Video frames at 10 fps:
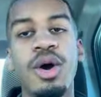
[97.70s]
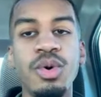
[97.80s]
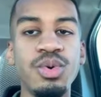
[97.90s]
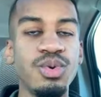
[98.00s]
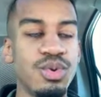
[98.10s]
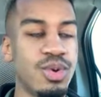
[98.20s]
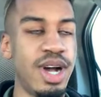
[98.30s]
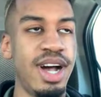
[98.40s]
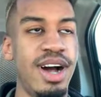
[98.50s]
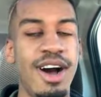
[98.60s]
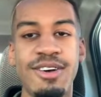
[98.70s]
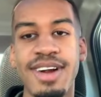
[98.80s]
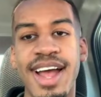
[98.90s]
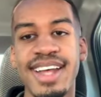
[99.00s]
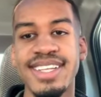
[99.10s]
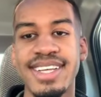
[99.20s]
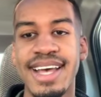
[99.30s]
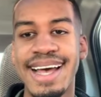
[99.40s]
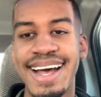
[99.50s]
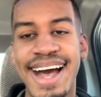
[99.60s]
Ooh, all right.
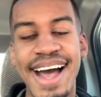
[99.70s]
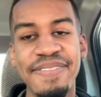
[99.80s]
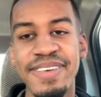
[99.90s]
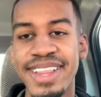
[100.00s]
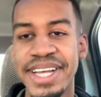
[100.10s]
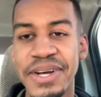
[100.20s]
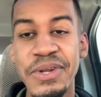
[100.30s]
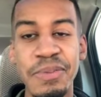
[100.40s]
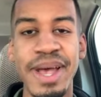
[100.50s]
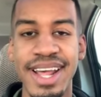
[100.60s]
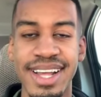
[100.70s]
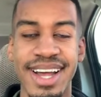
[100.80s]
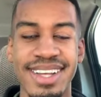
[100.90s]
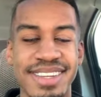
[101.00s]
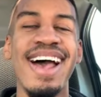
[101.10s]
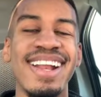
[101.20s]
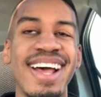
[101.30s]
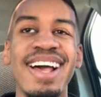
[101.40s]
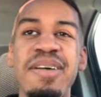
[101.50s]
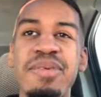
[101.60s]
I feel like a new man, guys. And
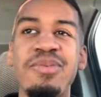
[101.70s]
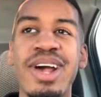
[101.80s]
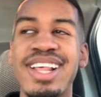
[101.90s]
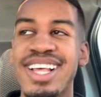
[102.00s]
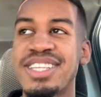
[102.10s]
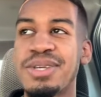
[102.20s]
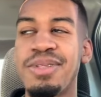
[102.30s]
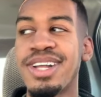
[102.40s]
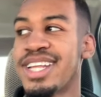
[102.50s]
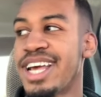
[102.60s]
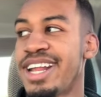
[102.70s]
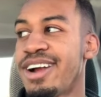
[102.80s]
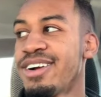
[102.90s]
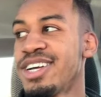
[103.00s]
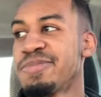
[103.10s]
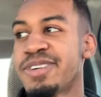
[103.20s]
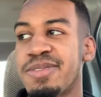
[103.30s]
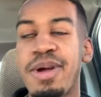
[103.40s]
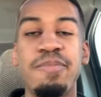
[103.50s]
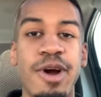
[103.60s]
I, have been waiting like so long to get a haircut
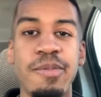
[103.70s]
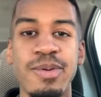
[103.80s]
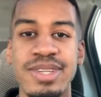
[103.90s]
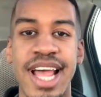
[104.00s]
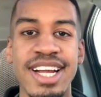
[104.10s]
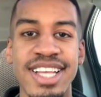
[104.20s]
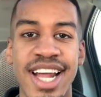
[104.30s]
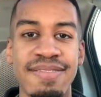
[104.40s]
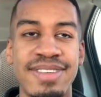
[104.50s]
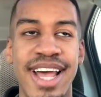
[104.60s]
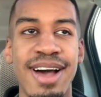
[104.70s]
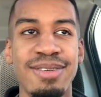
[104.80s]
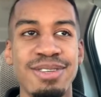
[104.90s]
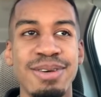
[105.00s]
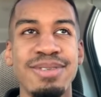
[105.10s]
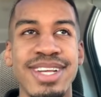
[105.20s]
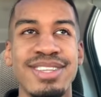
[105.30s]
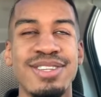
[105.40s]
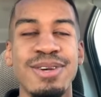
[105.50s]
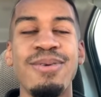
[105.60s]
because my barber was actually out of town. So it was like
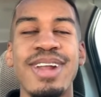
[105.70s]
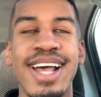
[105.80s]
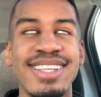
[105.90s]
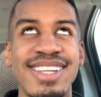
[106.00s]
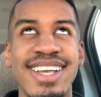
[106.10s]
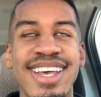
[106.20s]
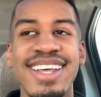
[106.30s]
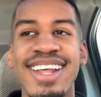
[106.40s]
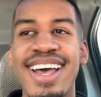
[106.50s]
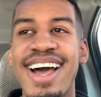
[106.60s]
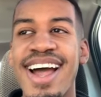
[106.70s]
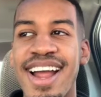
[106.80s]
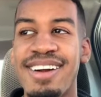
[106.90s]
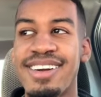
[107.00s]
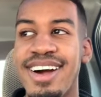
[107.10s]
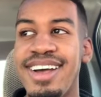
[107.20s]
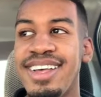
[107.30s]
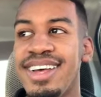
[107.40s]
so nice to get a haircut.